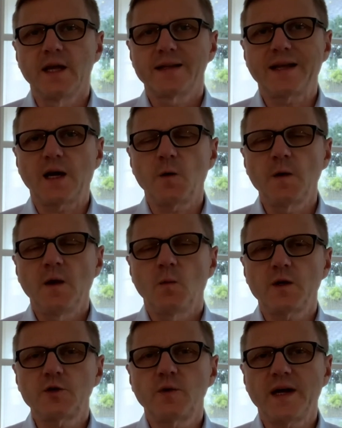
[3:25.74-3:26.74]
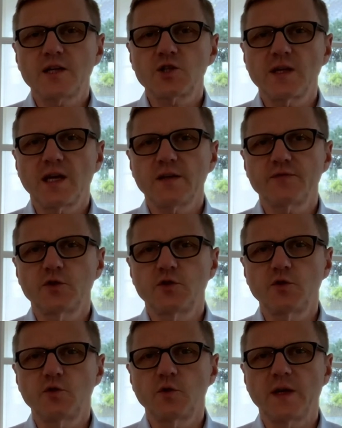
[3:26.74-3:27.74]
Now, what you actually have to
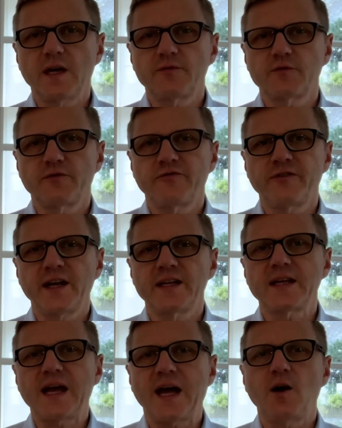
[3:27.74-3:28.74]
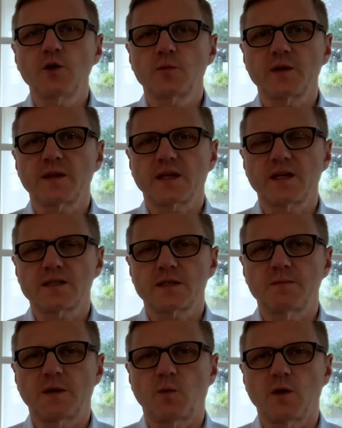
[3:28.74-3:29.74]
do, you have to find out what the
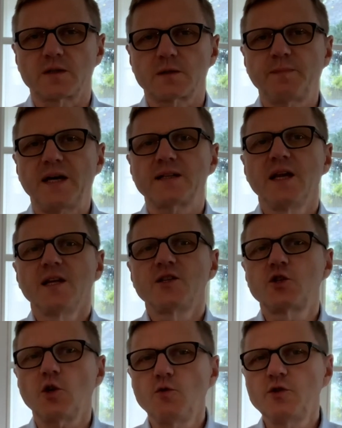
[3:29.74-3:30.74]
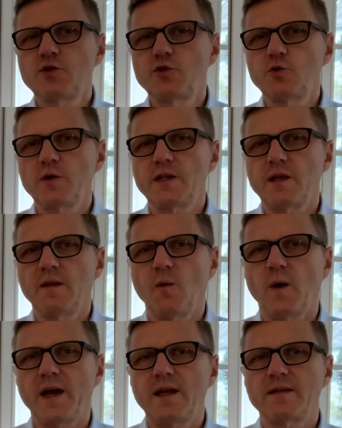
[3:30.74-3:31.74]
customer wants, but don't do it in the
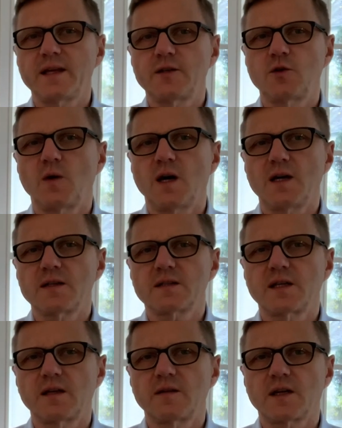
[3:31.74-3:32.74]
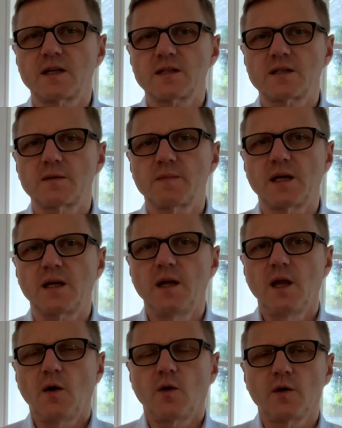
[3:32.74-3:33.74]
way that you're asking the customer
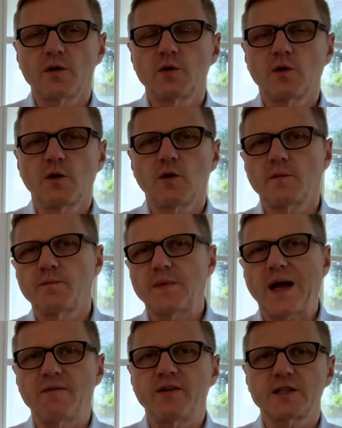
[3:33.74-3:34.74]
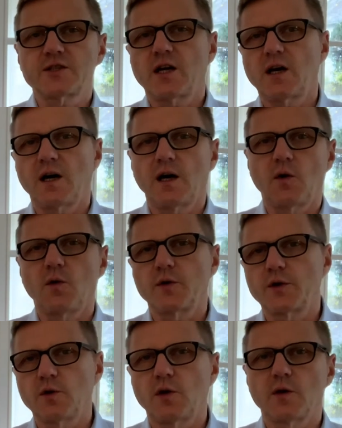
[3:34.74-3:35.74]
or your avatar or
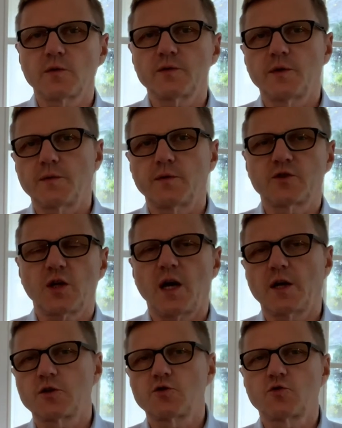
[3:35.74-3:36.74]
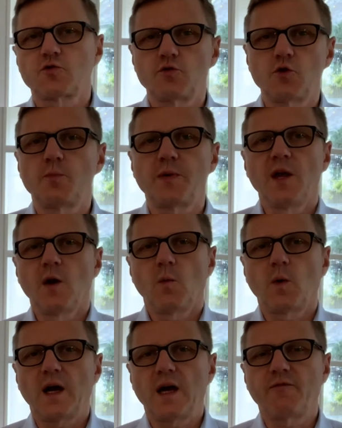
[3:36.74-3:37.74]
your target group,
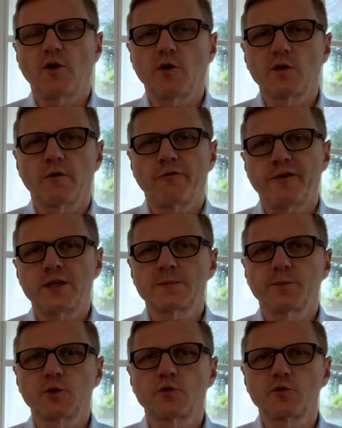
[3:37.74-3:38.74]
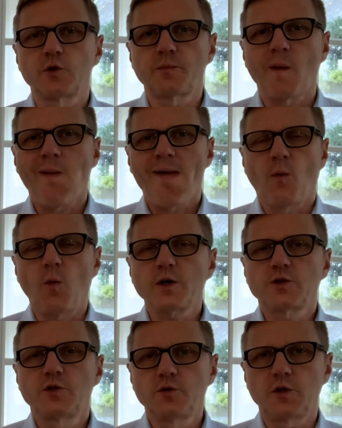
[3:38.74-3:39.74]
wherever, or your Facebook group,
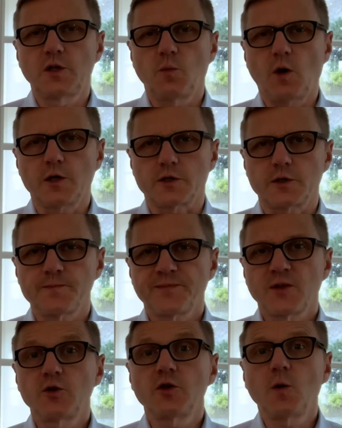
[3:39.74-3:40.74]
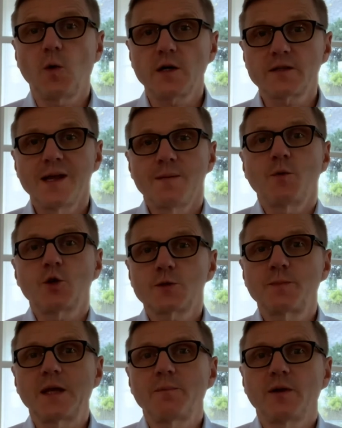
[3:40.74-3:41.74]
what do you want? You know what?
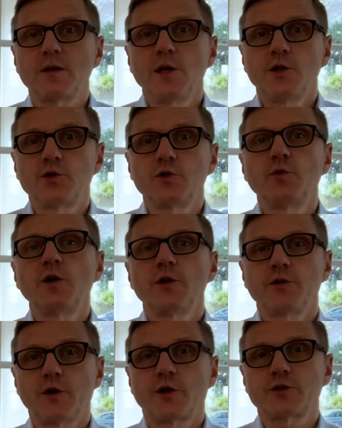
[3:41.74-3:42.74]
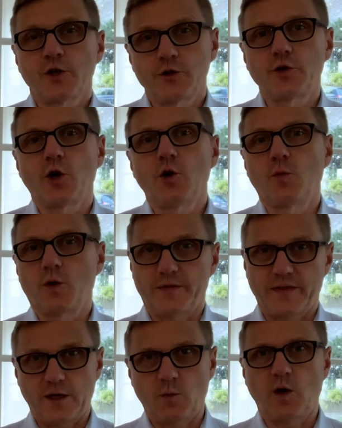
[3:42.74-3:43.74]
Most people do not know what
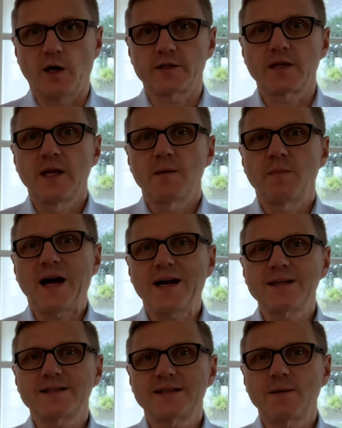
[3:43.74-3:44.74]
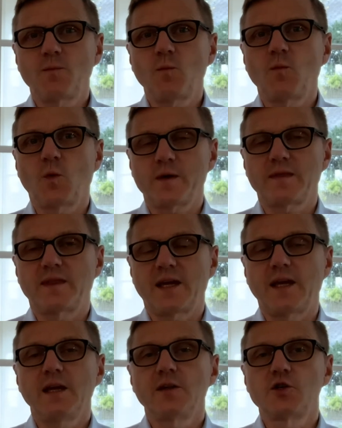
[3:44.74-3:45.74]
they want. Ask them what
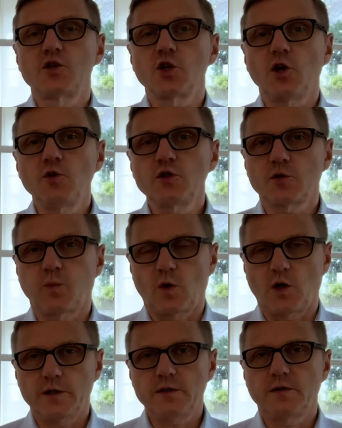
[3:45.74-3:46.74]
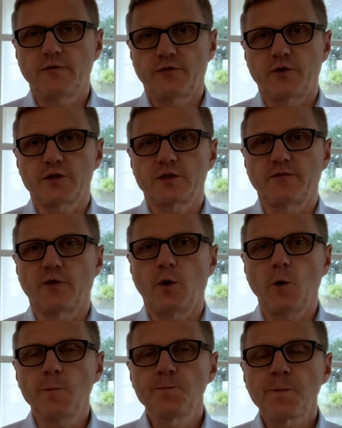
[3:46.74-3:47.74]
they don't want, first of
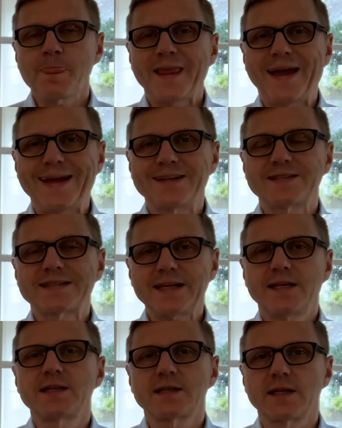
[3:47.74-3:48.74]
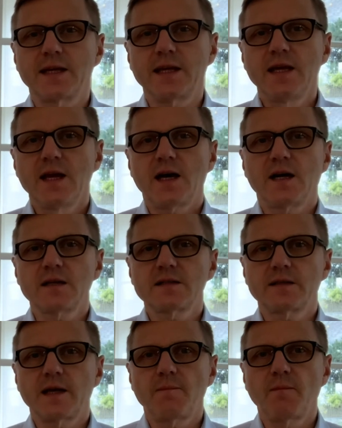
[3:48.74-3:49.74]
all, and secondly, ask
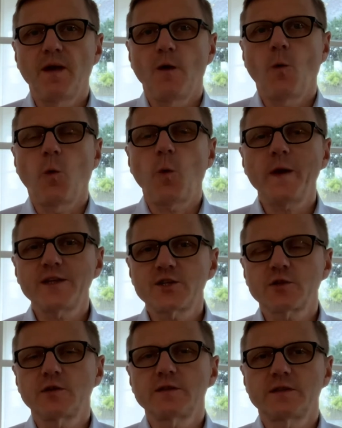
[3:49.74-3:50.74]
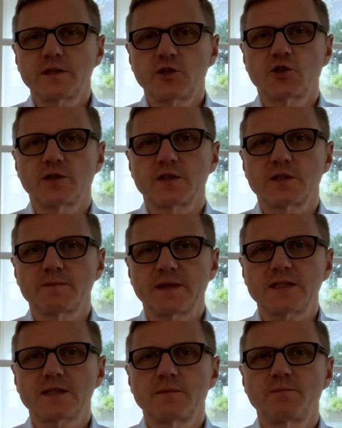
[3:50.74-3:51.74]
them which conditions
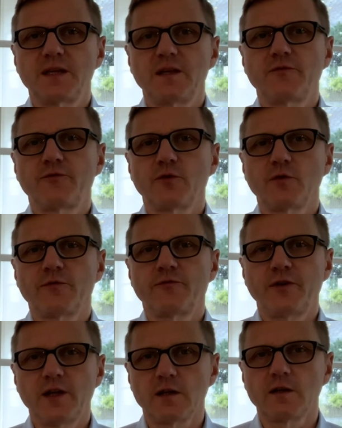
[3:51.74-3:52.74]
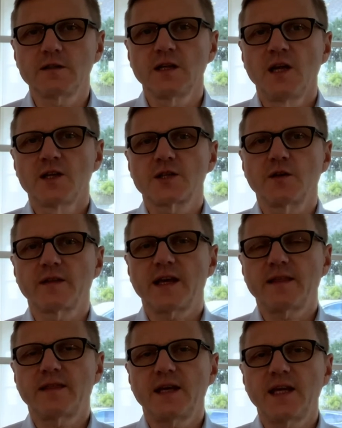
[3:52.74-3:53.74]
must be fulfilled so
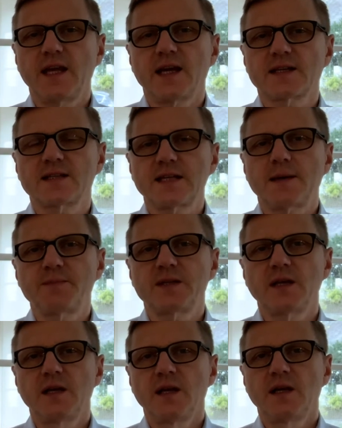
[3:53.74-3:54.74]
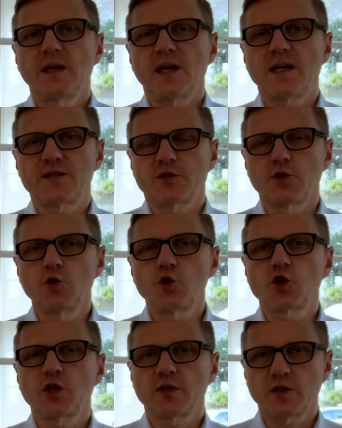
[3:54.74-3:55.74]
that they accept a
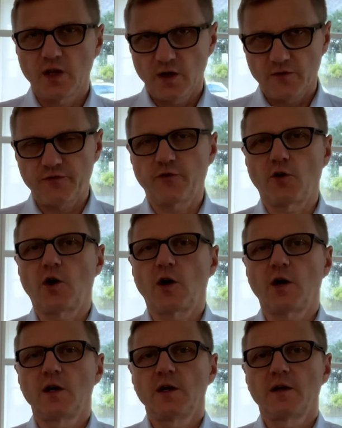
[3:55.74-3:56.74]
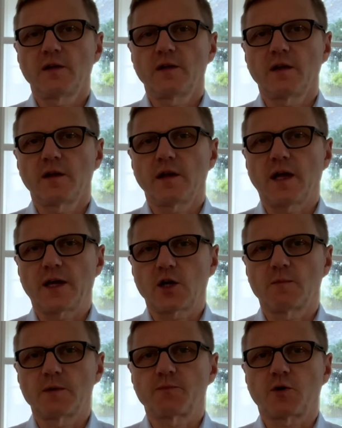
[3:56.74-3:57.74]
solution for a
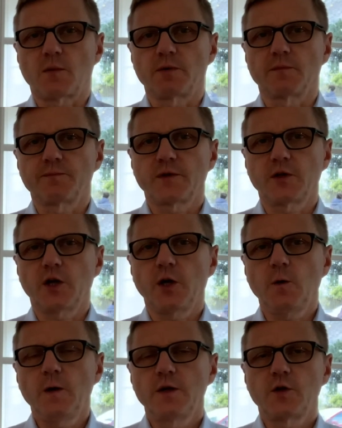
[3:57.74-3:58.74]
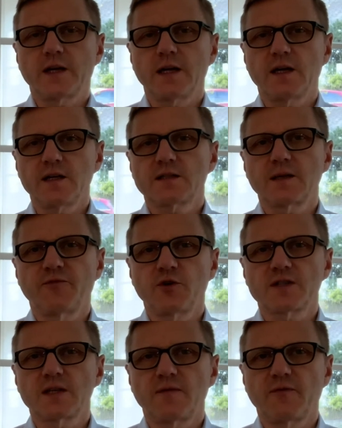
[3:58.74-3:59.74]
common problem. You know, you can ask them, for
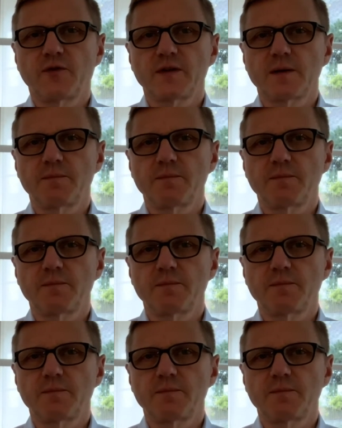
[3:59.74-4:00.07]
example, for their